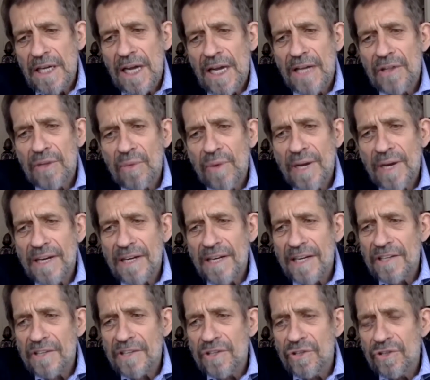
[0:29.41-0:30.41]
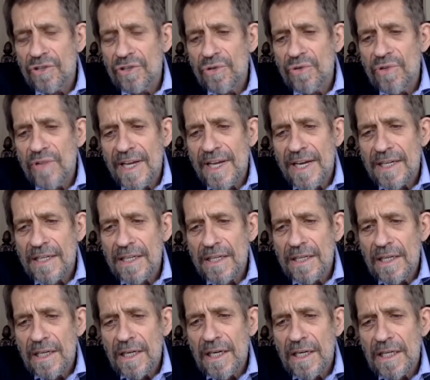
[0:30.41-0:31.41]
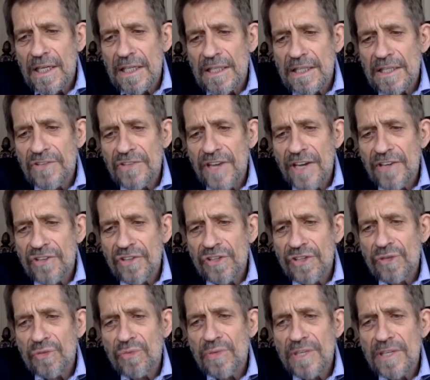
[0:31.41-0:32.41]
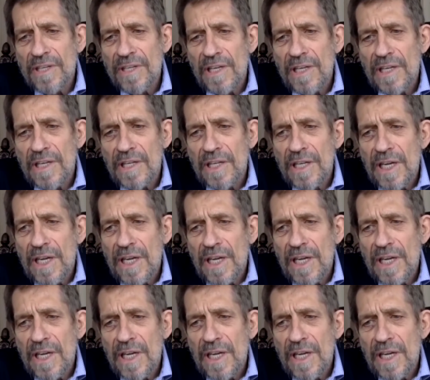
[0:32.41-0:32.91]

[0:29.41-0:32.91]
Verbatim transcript: And the way I'd like to do that is actually to read a